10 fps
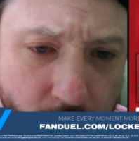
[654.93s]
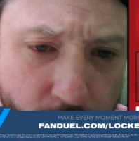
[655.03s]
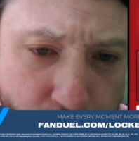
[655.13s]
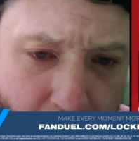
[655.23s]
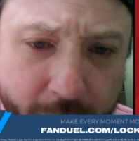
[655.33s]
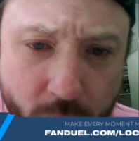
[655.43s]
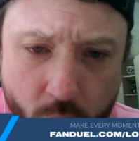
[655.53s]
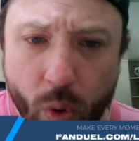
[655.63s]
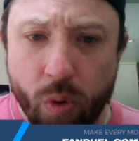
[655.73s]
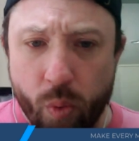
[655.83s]
Make
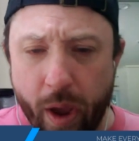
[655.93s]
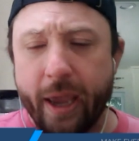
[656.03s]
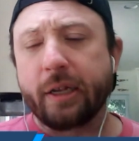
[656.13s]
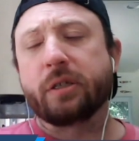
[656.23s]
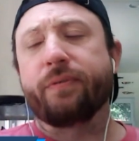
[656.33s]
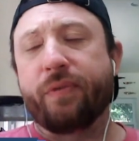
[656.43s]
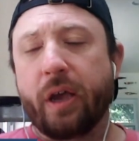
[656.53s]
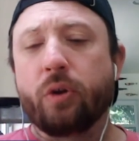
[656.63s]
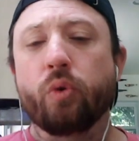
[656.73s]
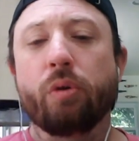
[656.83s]
your way to
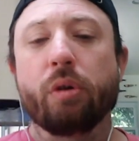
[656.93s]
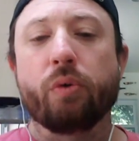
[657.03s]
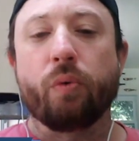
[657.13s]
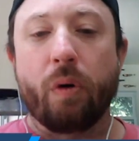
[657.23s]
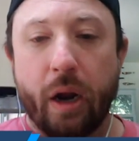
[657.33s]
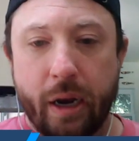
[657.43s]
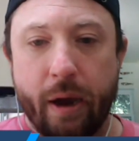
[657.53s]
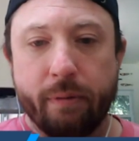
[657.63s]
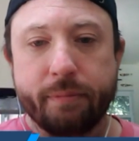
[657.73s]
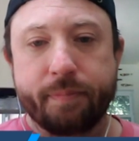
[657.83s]
FanDuel right now,
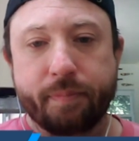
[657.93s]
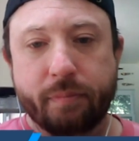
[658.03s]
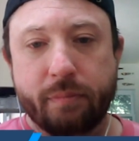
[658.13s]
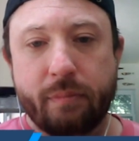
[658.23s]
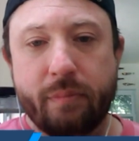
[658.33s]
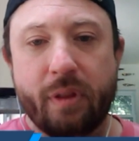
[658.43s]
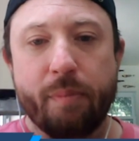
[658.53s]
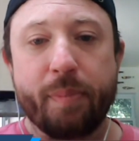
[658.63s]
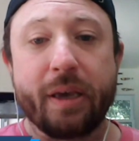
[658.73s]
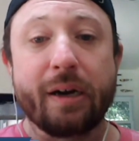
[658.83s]

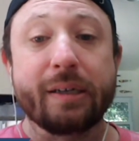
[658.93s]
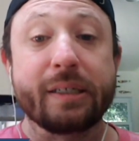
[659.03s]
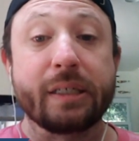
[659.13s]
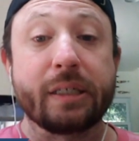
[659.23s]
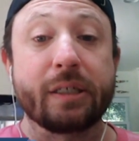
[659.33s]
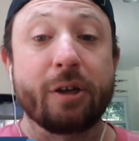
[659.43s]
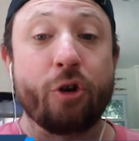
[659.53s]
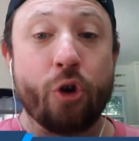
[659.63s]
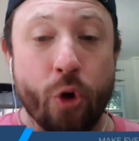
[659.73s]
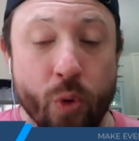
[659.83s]
because
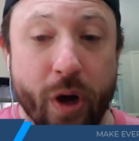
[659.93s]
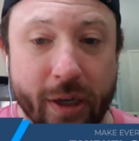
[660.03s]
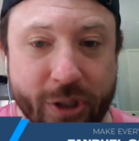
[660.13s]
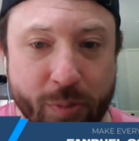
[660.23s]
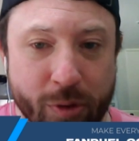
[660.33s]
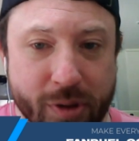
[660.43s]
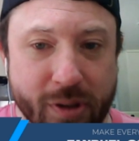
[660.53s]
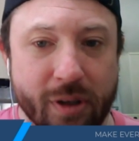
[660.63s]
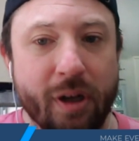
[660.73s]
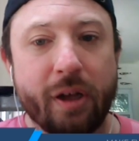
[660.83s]
new
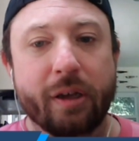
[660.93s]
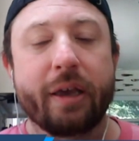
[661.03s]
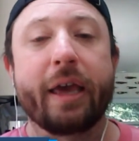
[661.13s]
customers can